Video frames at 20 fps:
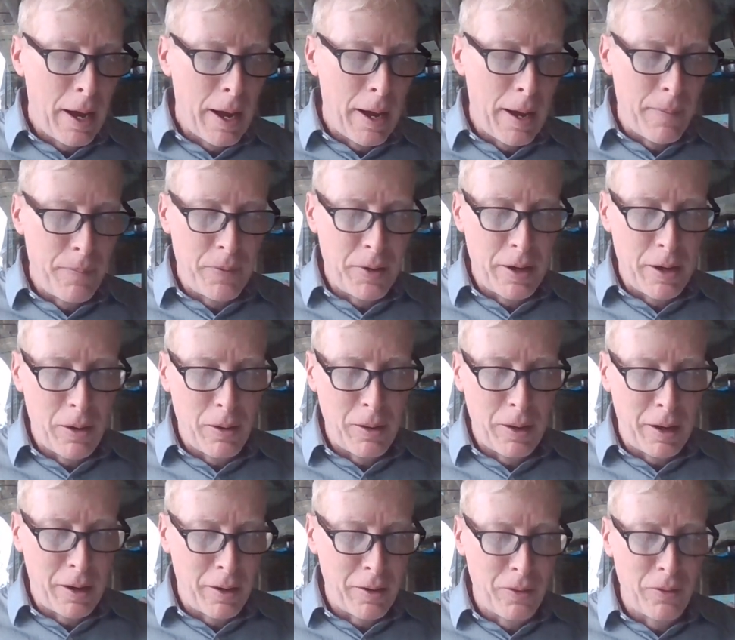
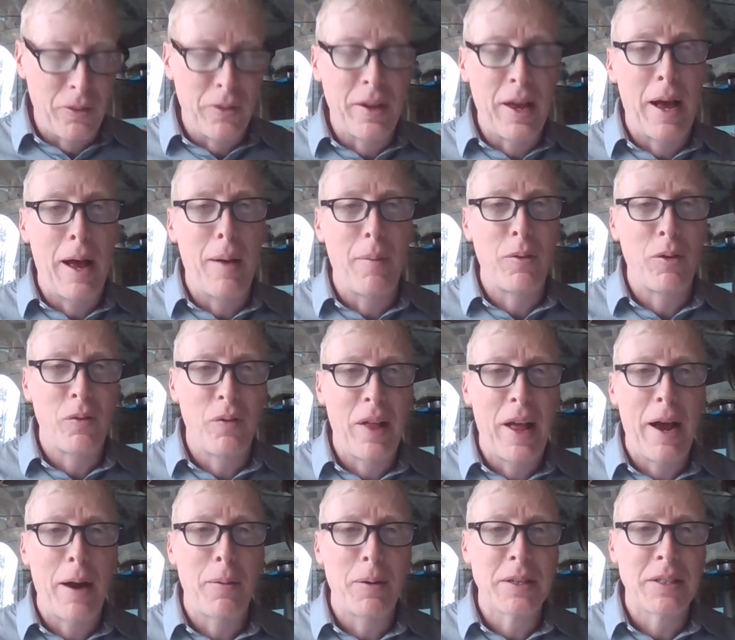Like knobs,
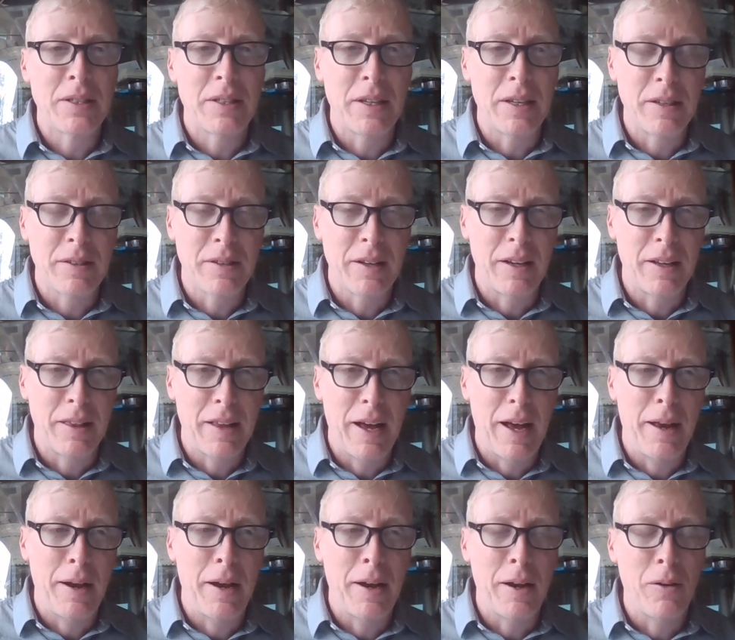flowers, things like
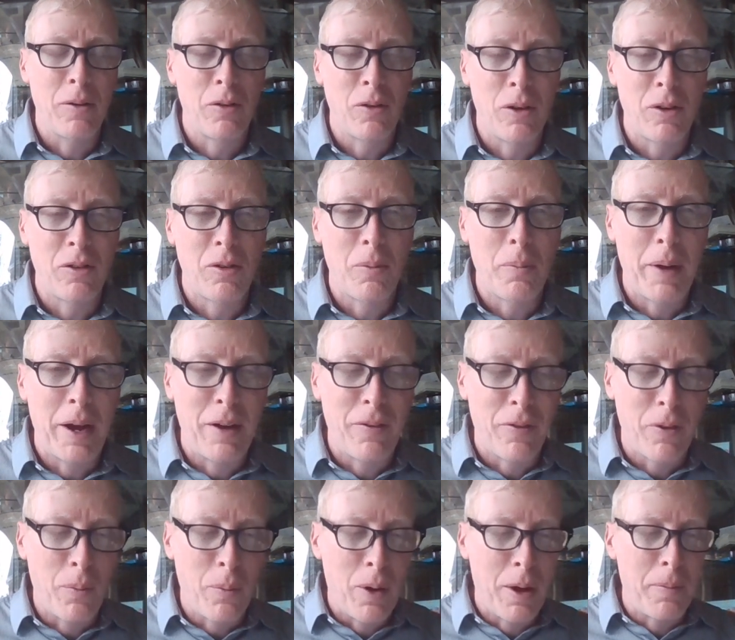that. And it was also made
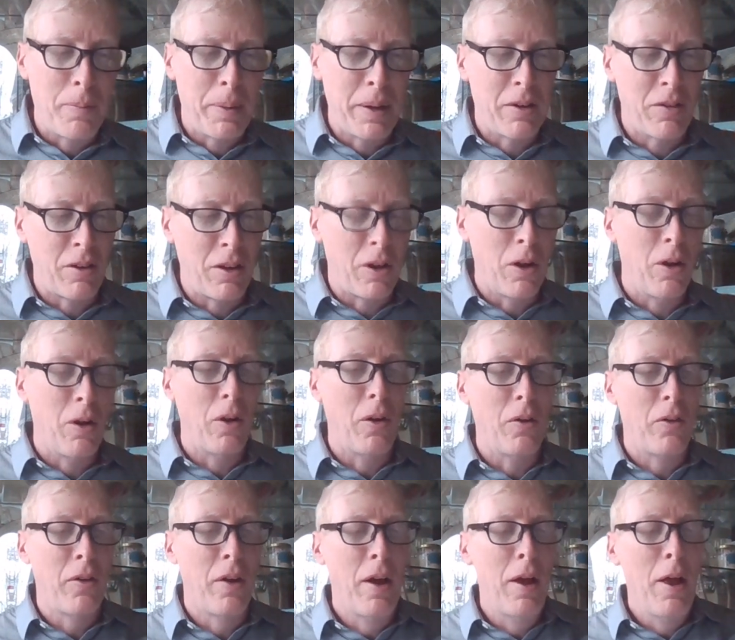from one piece of
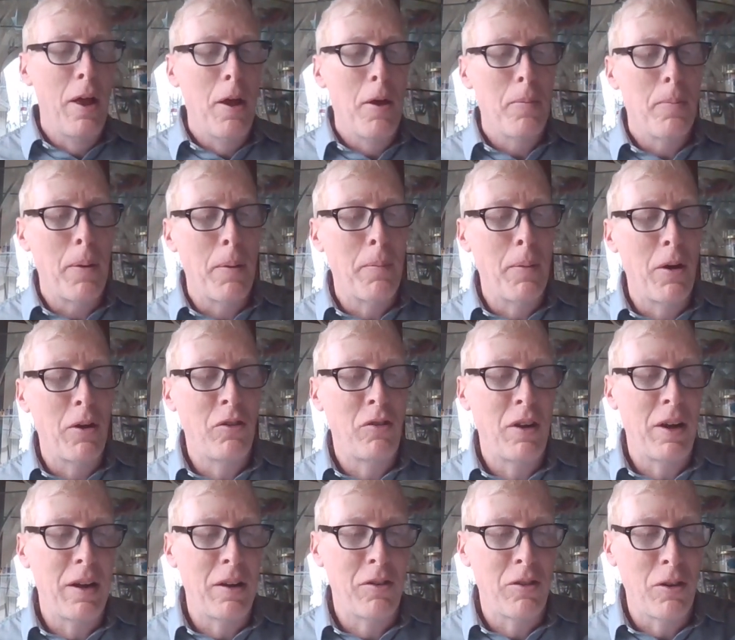gold. But
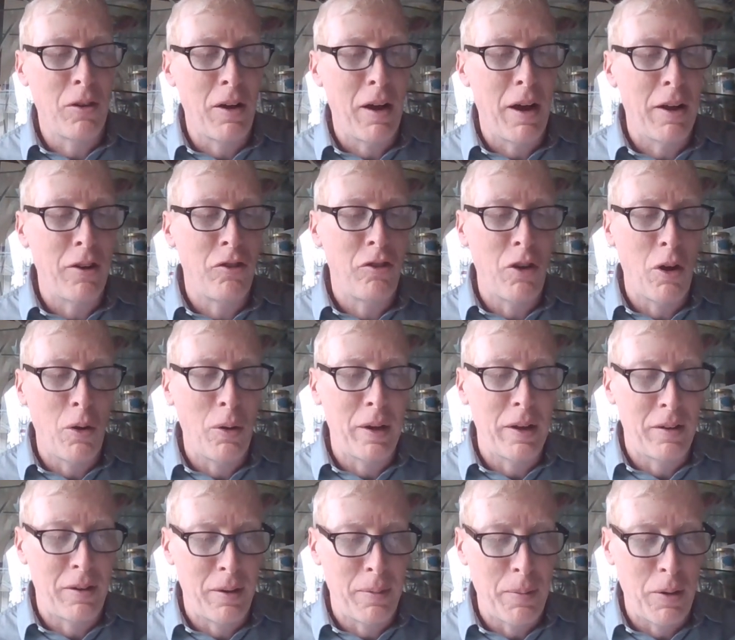Moshe, so God showed
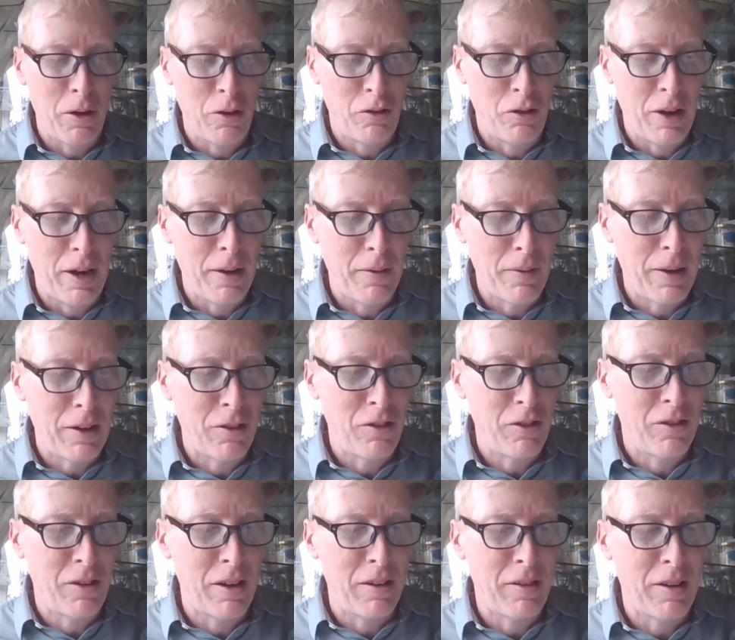it to Moshe. Rashi
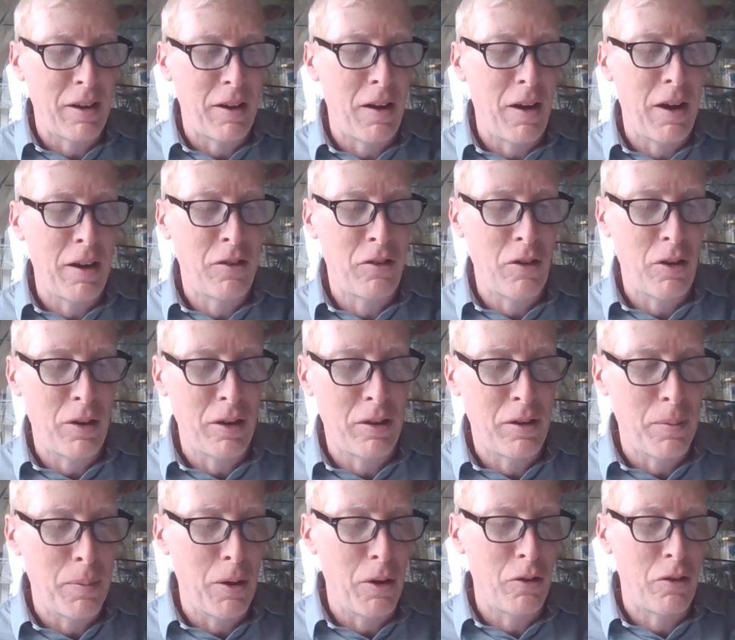says that God showed it
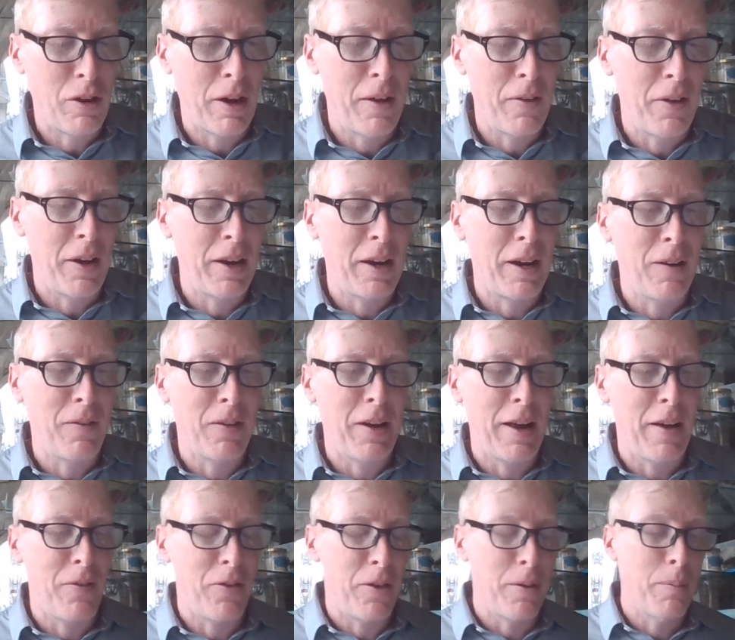to Moshe. And then even
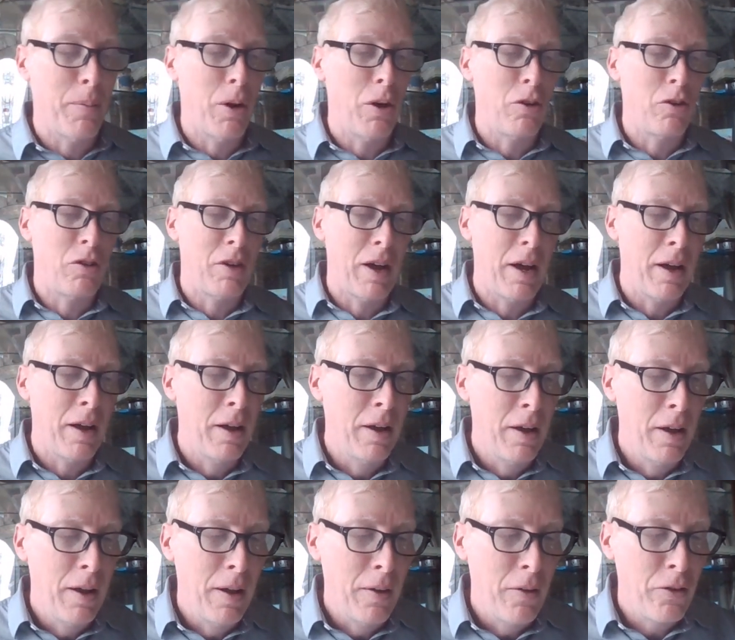after Moshe
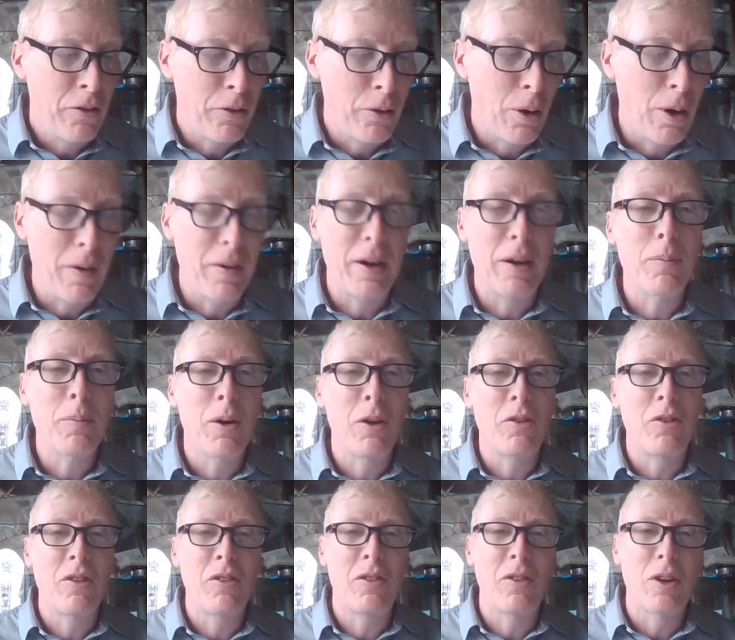saw it,
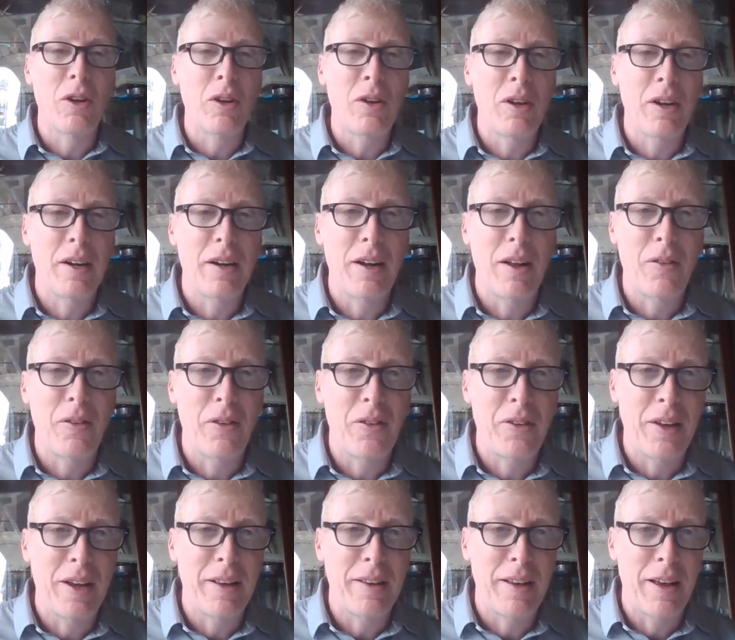Moshe still couldn't
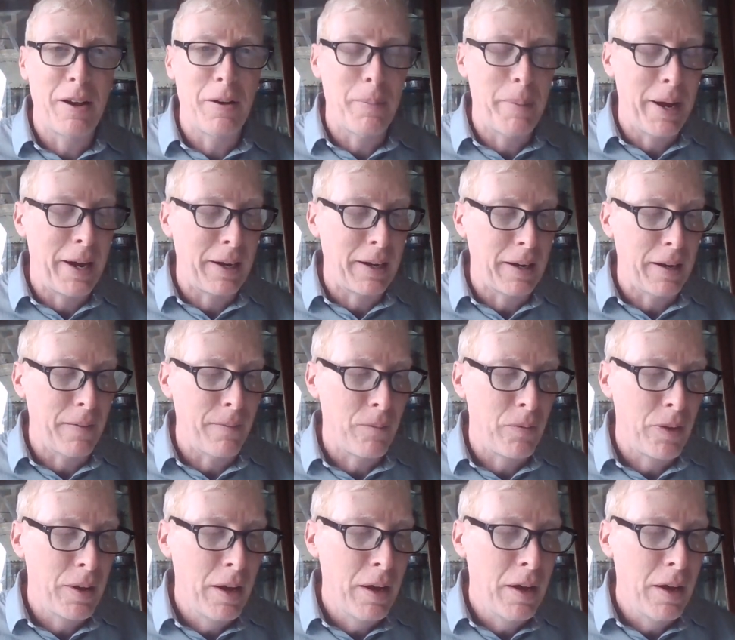understand how to make it.